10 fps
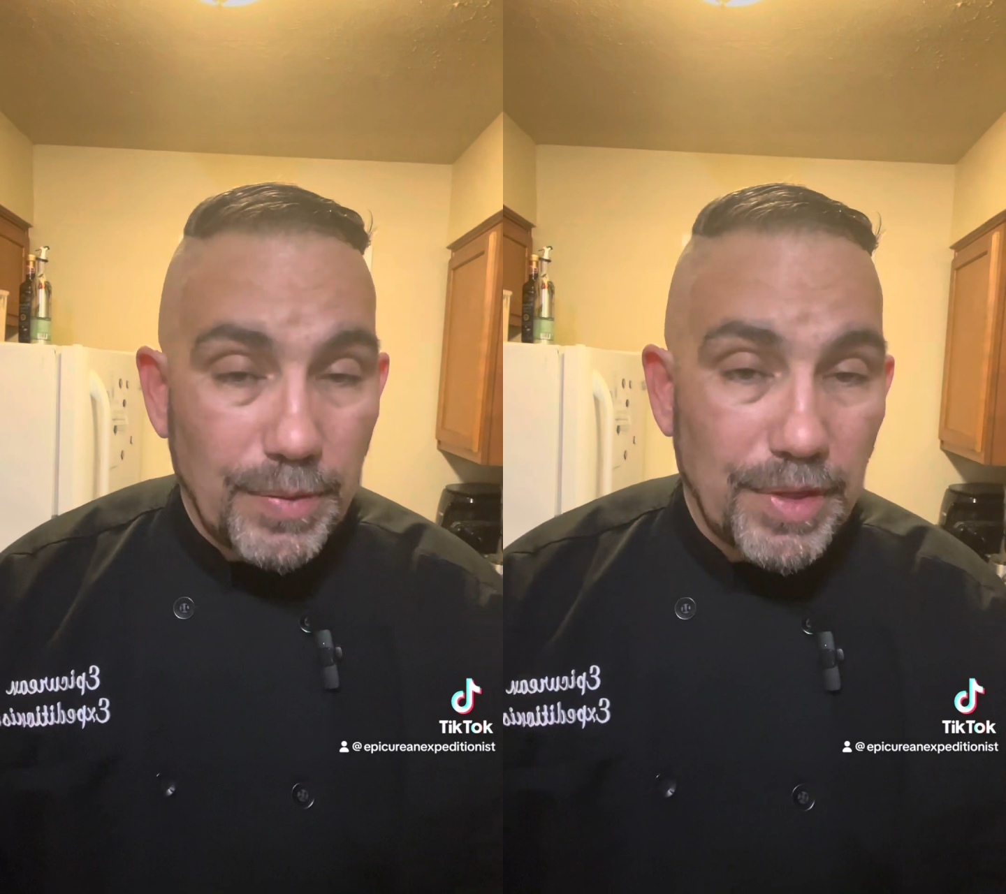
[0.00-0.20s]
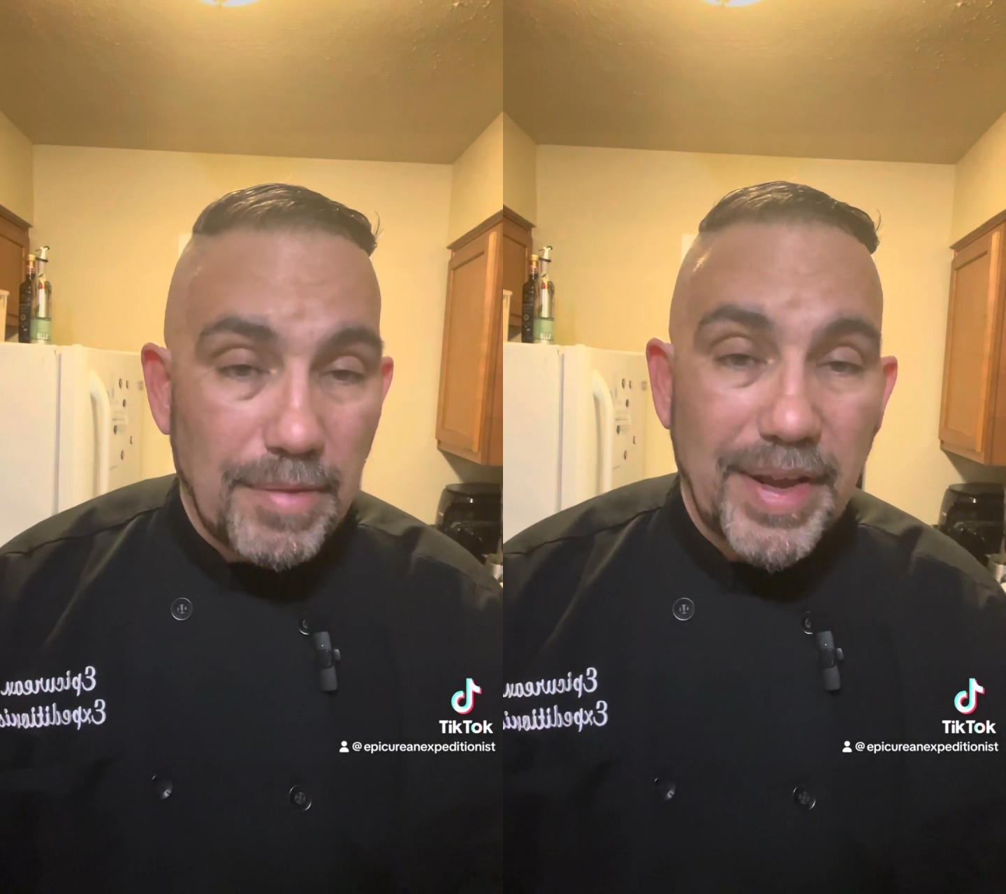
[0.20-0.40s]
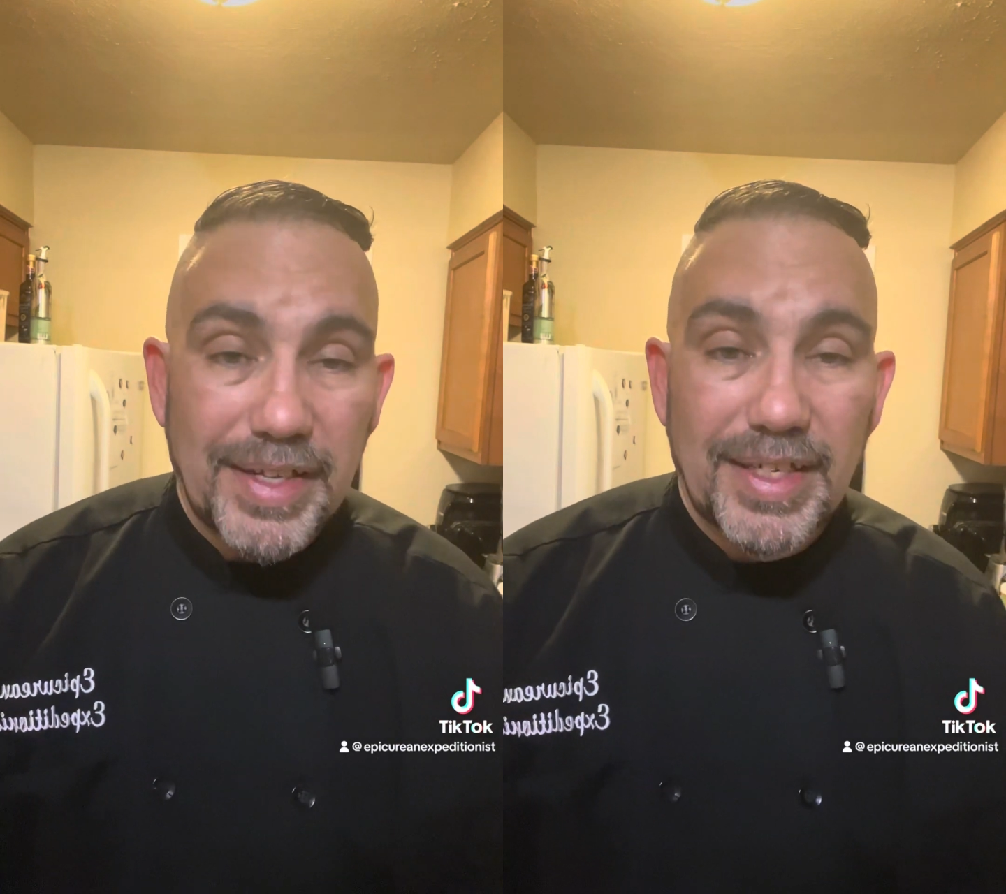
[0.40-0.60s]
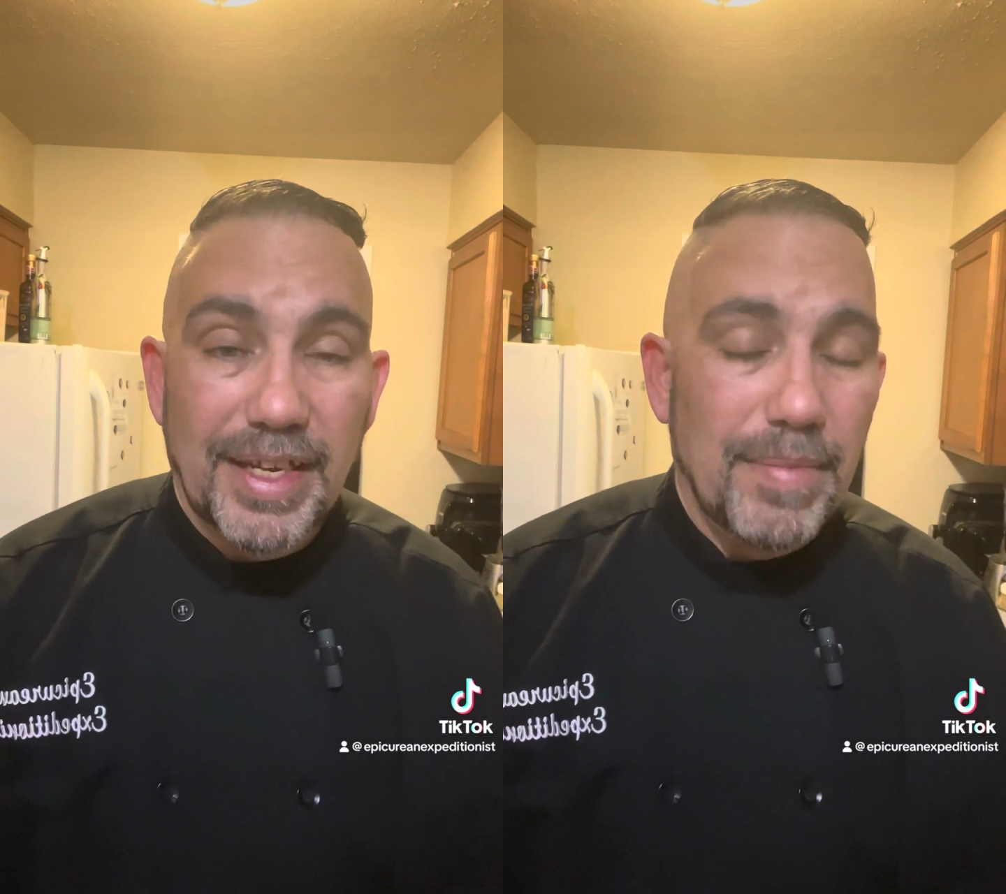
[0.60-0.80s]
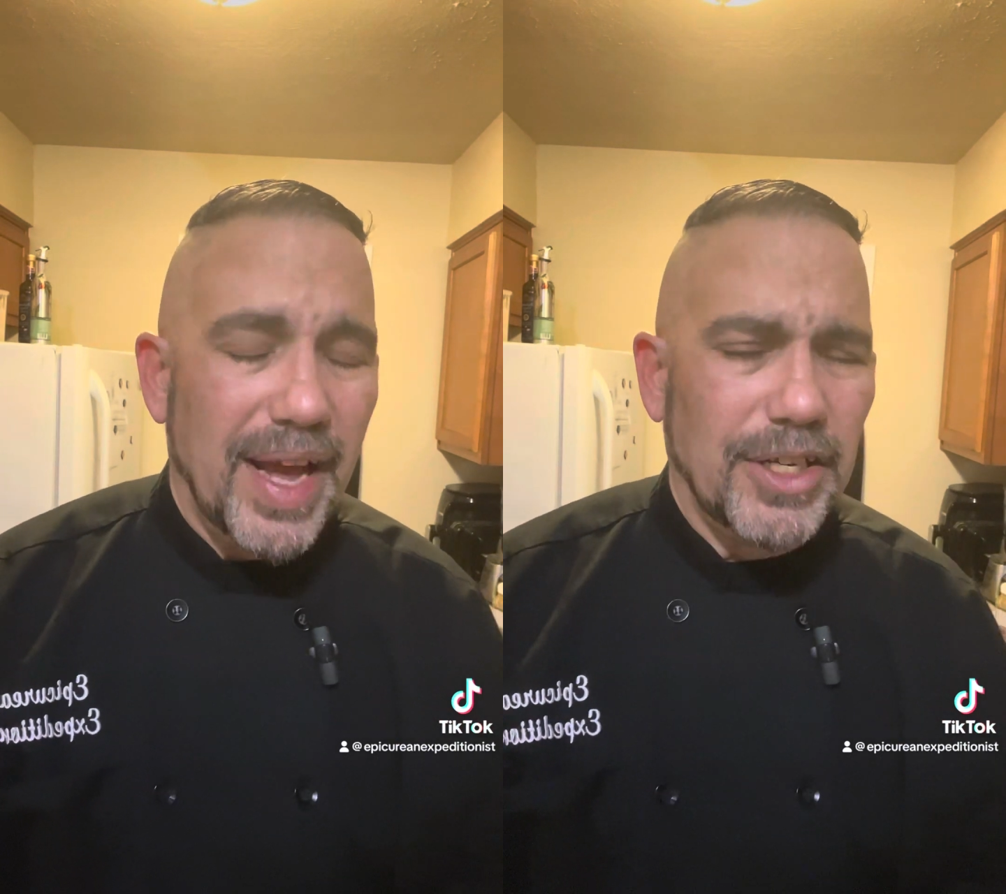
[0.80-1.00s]
with the mixing
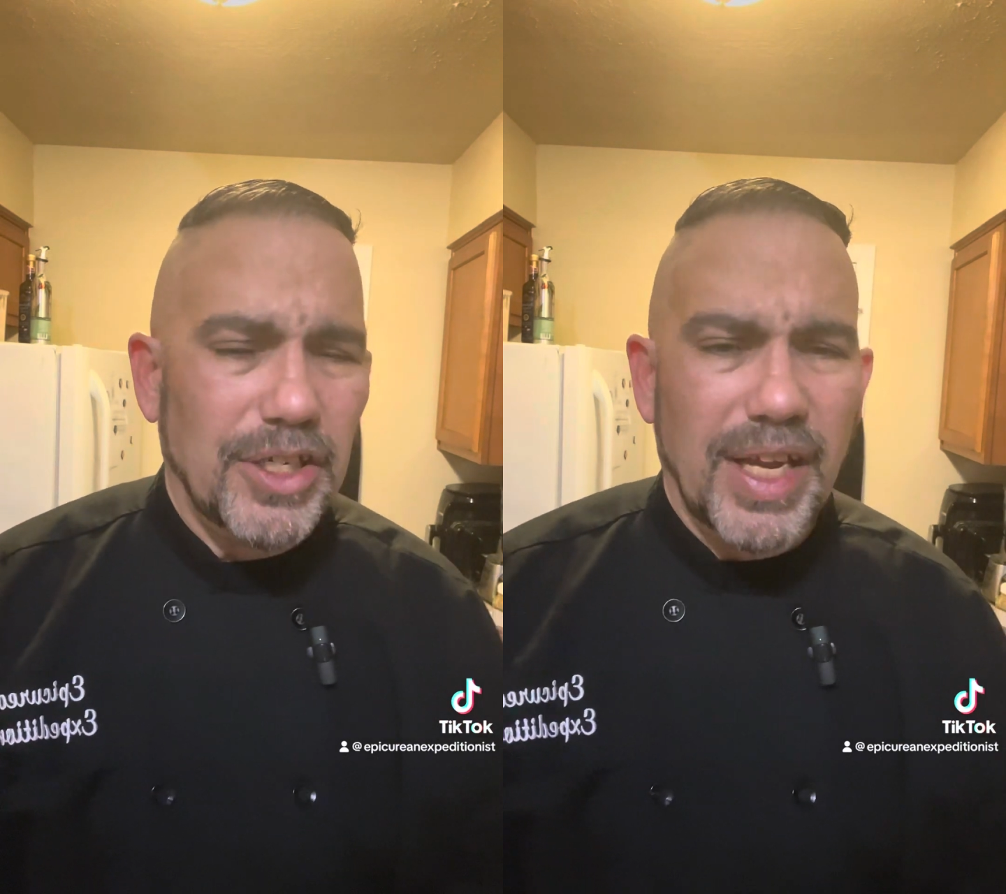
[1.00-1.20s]
and matching.